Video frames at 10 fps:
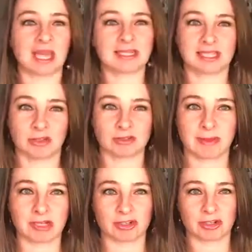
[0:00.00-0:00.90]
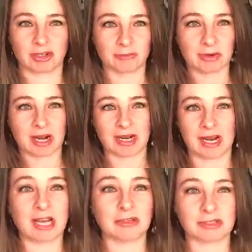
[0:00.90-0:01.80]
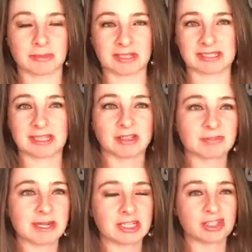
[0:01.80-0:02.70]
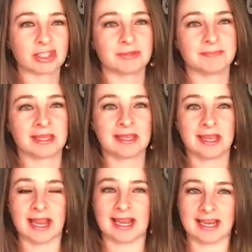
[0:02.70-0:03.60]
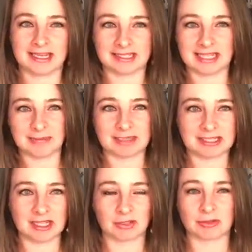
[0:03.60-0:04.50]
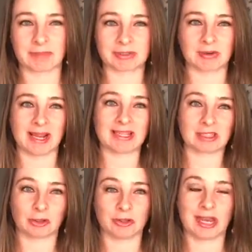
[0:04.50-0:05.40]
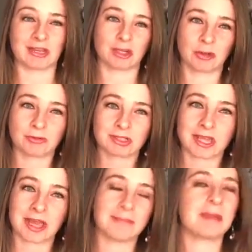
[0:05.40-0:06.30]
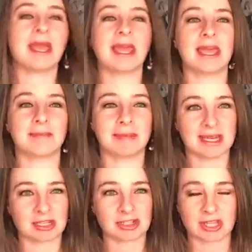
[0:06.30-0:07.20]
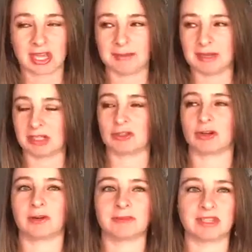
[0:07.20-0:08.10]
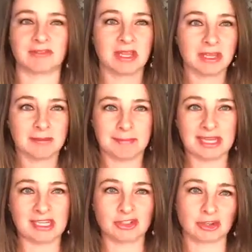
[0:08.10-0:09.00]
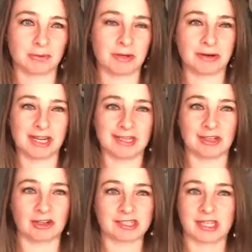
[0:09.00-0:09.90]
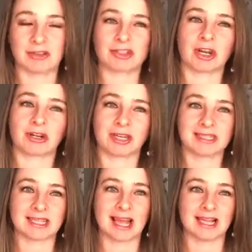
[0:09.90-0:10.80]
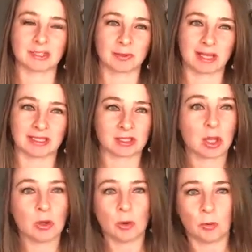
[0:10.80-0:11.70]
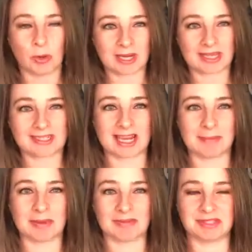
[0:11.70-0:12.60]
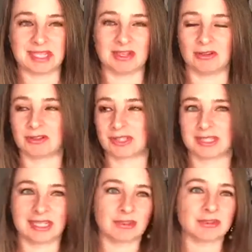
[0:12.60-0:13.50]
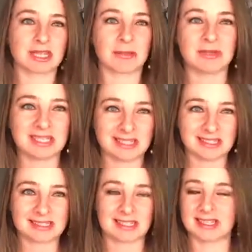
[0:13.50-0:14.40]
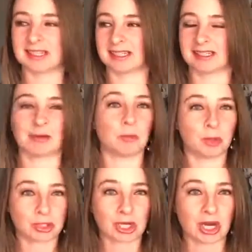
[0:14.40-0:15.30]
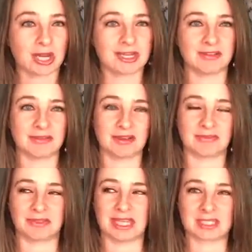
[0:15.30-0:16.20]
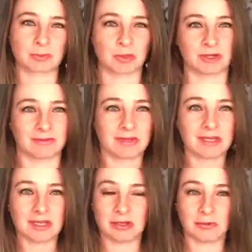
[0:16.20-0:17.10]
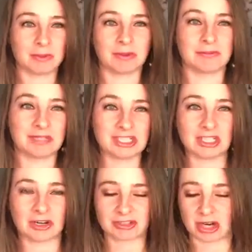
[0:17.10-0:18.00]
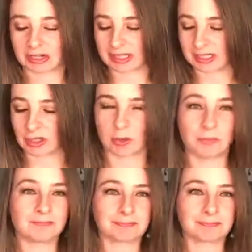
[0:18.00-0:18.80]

sales manager. I used to be a sales manager. I had a team of sales reps, so I had to learn how to coach them and manage them in terms of making sure we were hitting our sales targets, as well as what are the type of sales skills that we needed to work on if things weren't, we weren't reaching our targets. So,